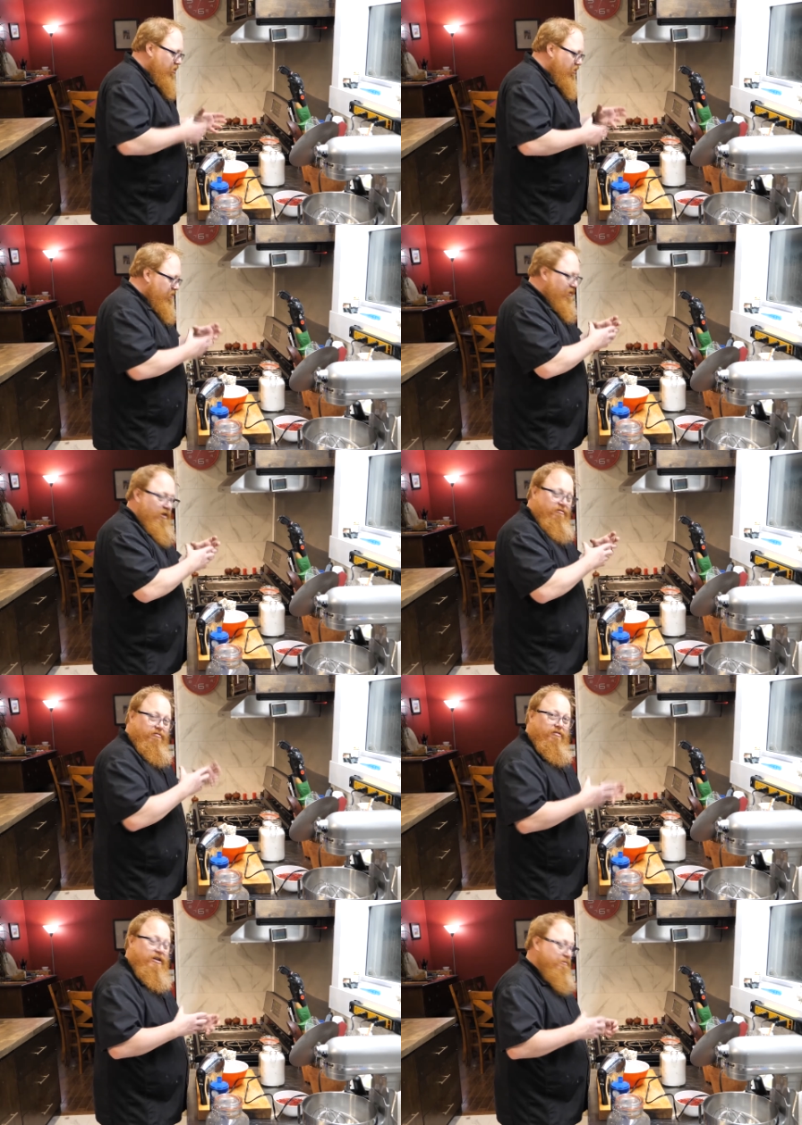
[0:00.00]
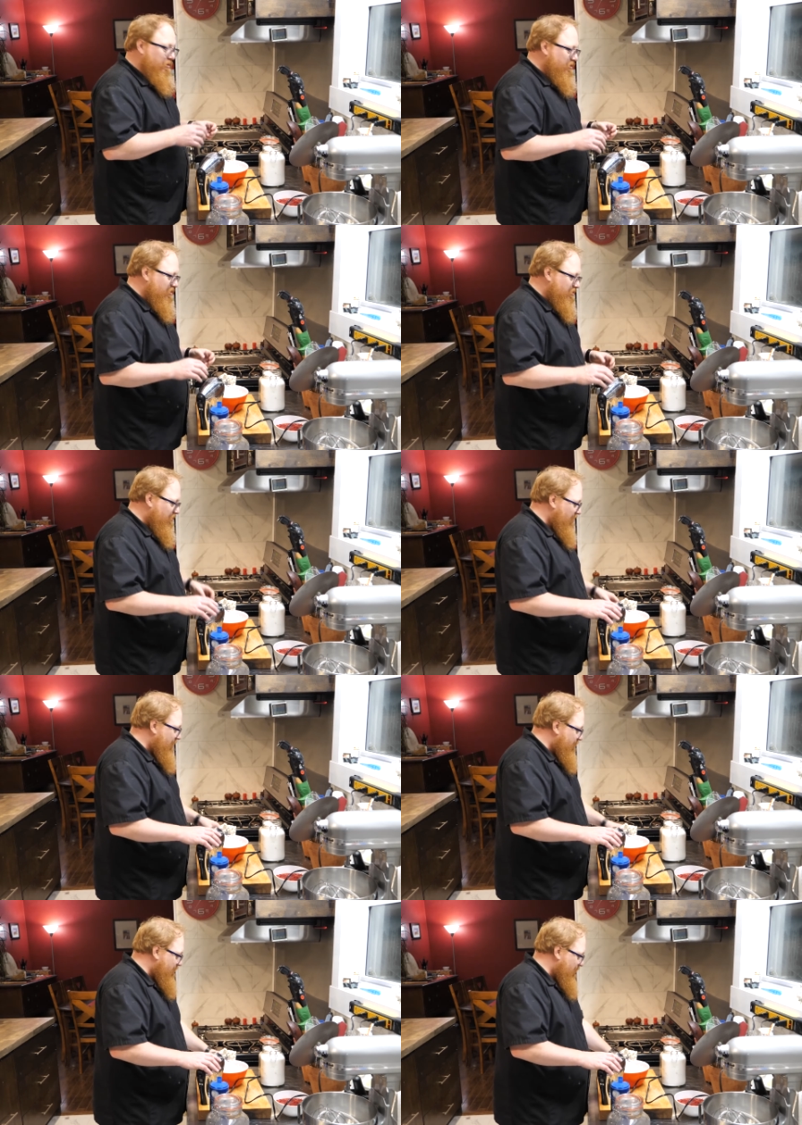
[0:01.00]
You're going to find it really pulls those
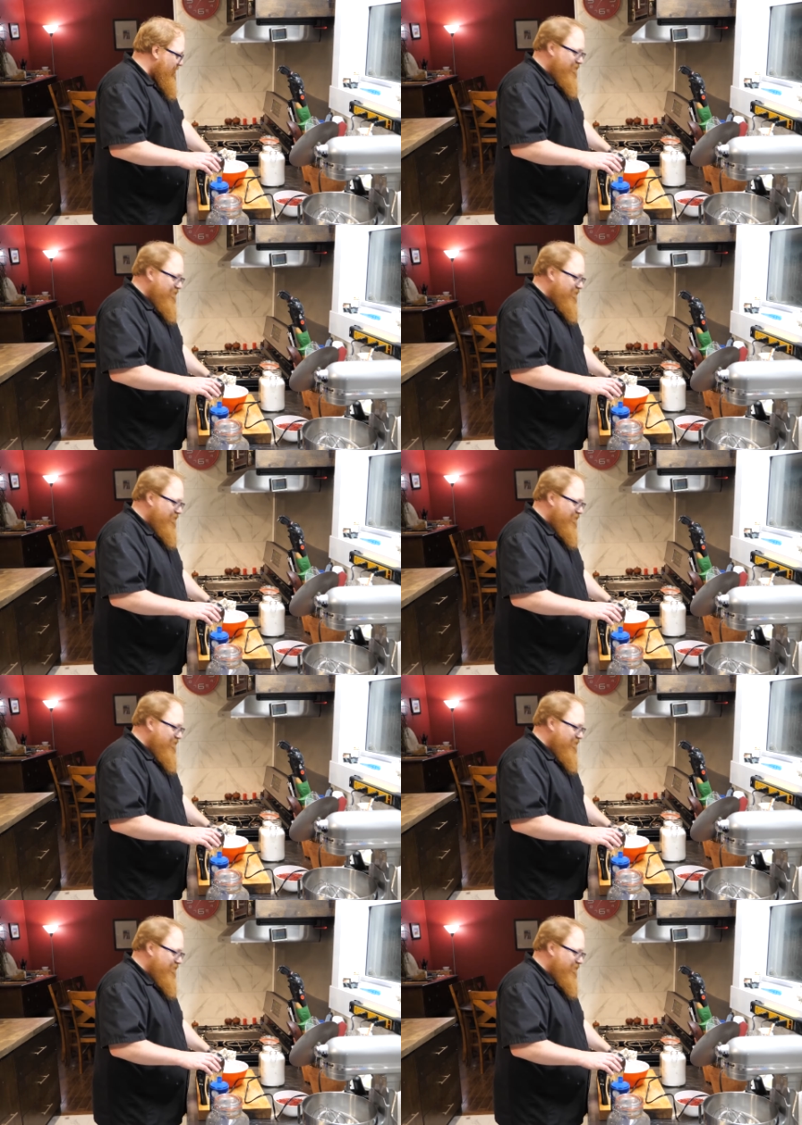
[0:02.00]
flavors out.